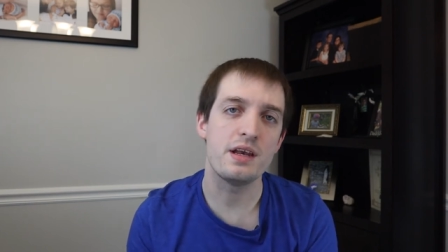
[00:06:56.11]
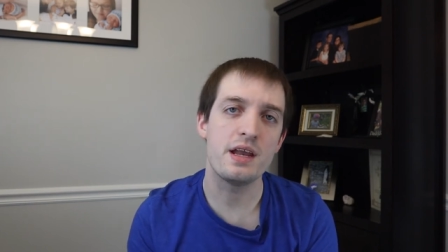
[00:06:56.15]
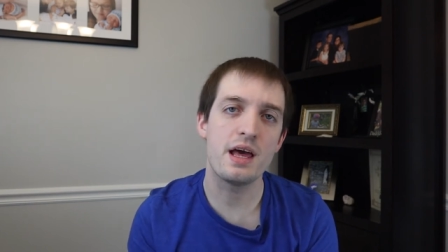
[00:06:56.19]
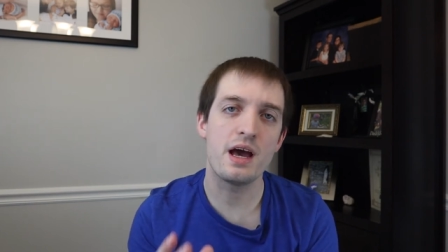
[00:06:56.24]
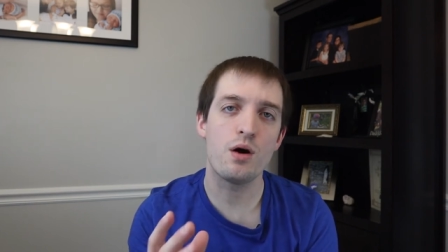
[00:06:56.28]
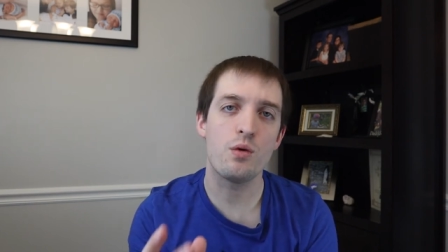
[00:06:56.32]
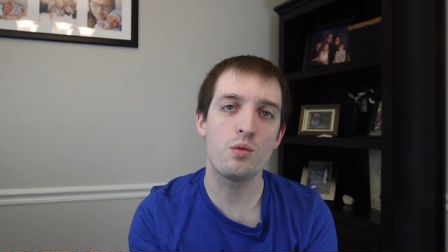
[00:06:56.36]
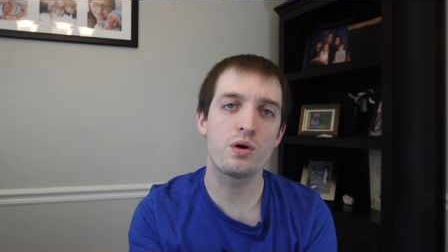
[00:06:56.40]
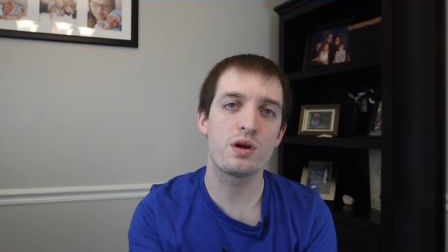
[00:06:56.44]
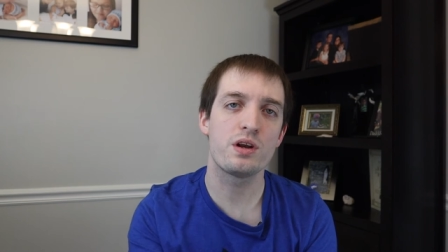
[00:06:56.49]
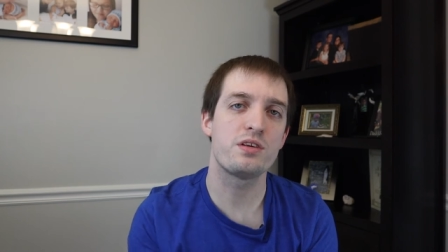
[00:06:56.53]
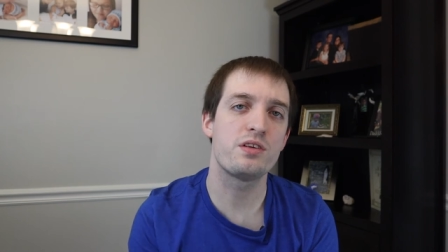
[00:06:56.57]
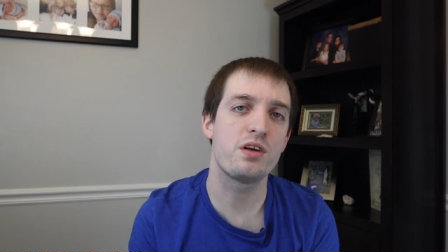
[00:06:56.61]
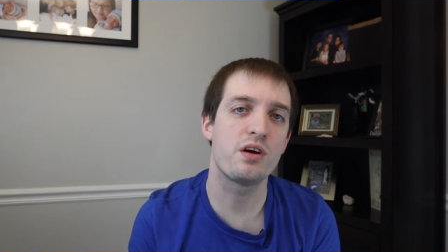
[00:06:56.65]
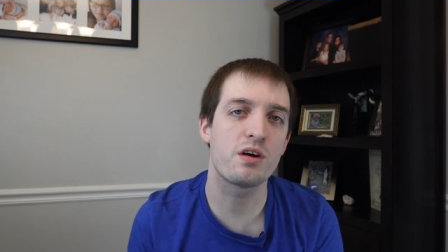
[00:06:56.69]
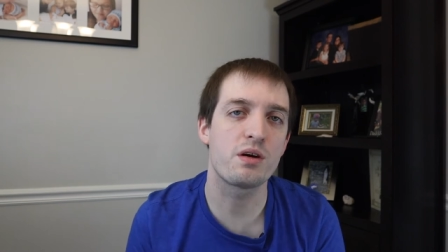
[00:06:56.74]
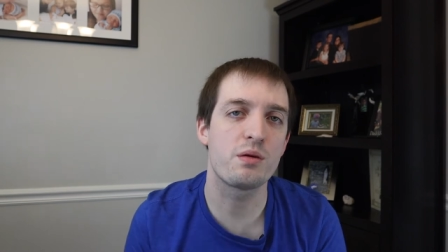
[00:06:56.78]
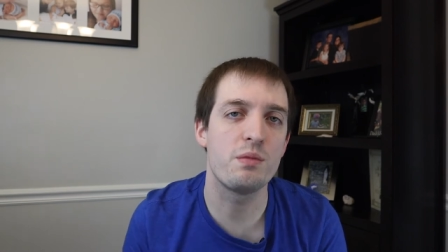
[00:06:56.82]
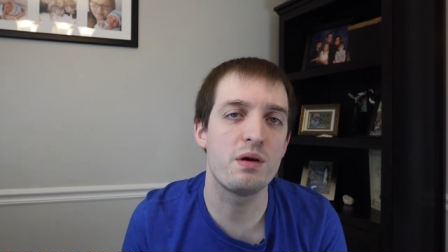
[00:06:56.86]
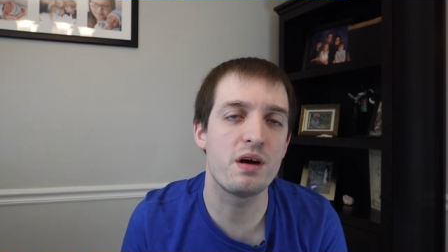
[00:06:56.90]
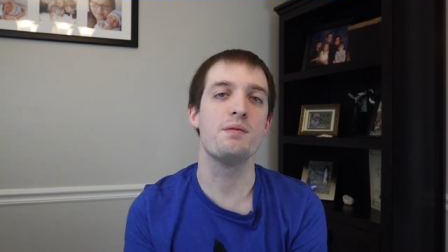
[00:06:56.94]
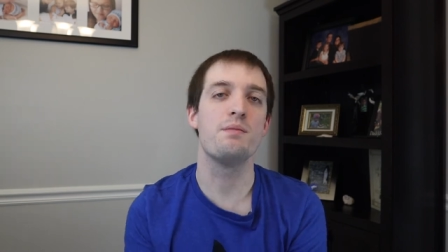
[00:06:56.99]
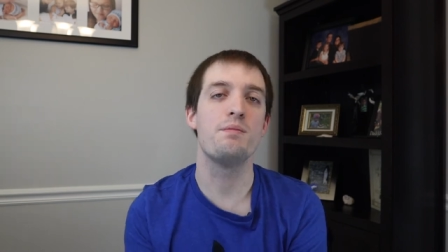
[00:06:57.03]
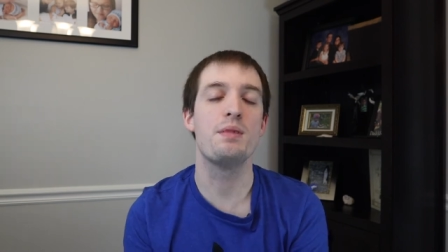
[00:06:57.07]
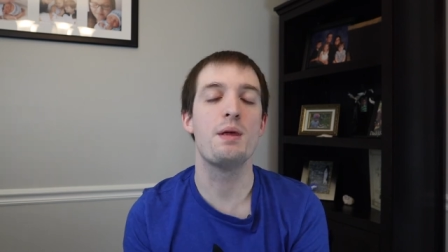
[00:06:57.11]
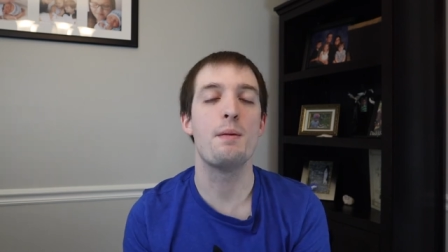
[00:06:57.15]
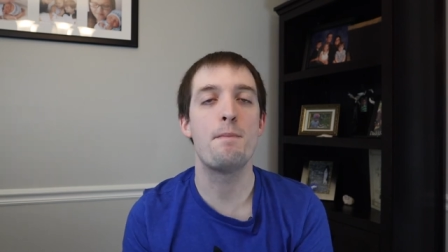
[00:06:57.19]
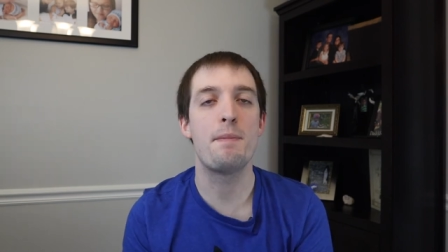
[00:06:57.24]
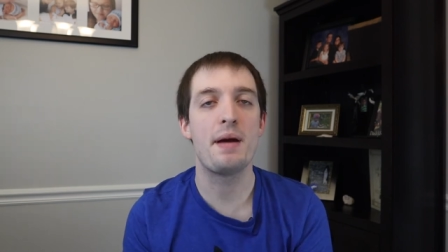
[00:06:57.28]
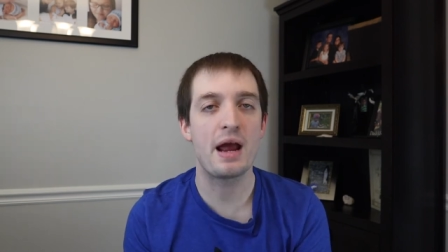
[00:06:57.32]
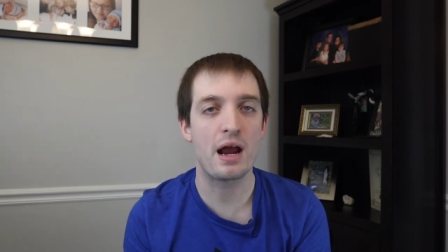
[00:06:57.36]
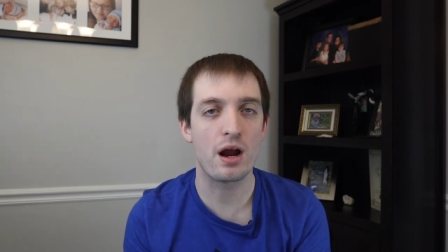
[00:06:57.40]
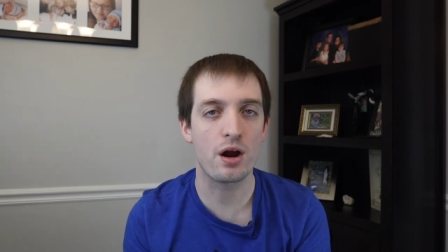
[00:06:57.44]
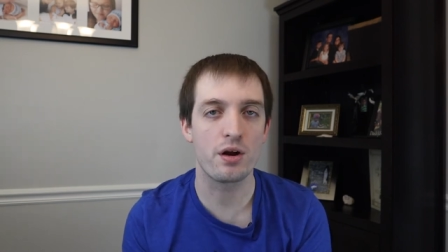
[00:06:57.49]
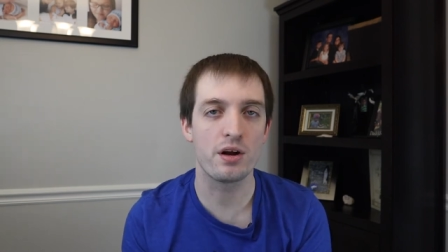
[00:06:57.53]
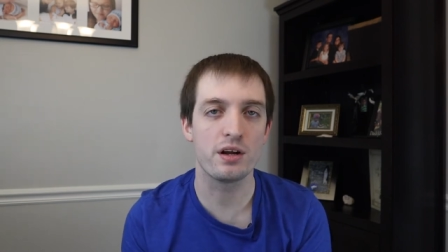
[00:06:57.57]
now we're gonna talk about the
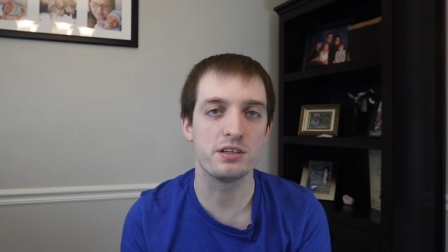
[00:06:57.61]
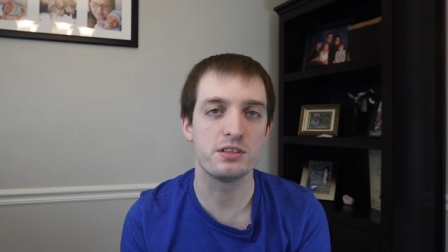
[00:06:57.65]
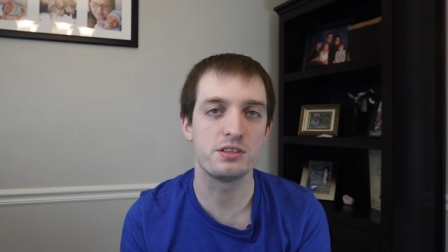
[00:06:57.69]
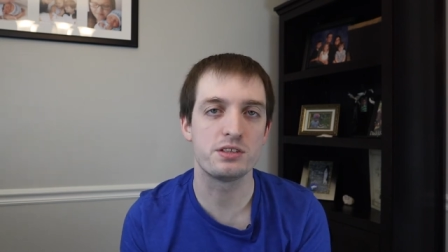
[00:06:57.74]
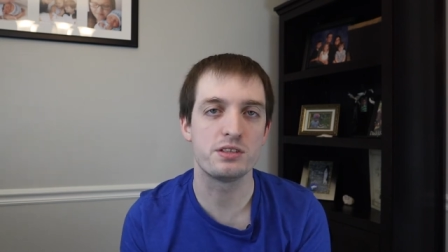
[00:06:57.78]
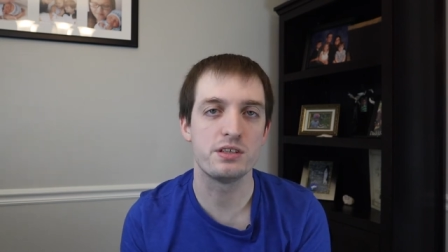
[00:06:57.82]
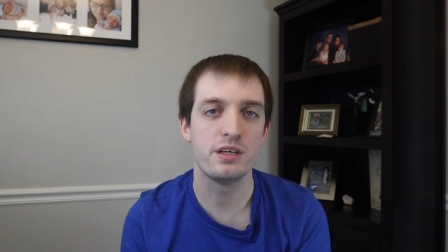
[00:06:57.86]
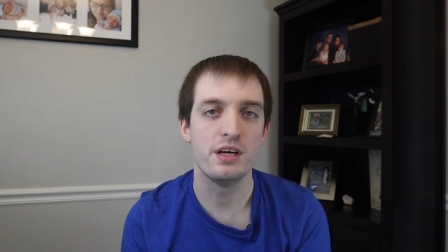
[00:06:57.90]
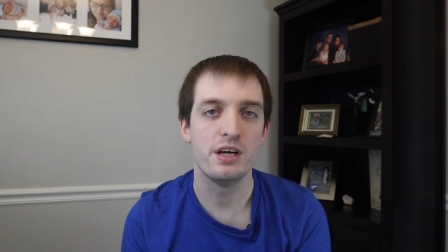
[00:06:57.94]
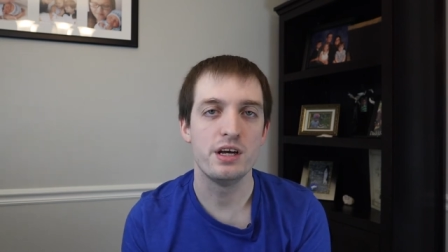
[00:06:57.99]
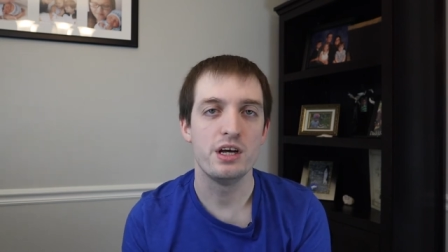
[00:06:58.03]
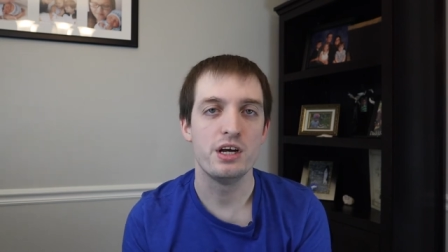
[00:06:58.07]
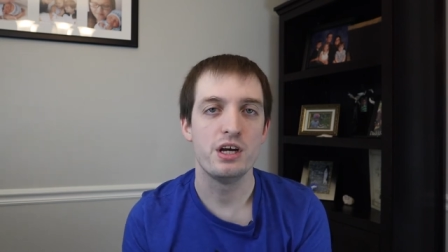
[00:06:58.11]
parents.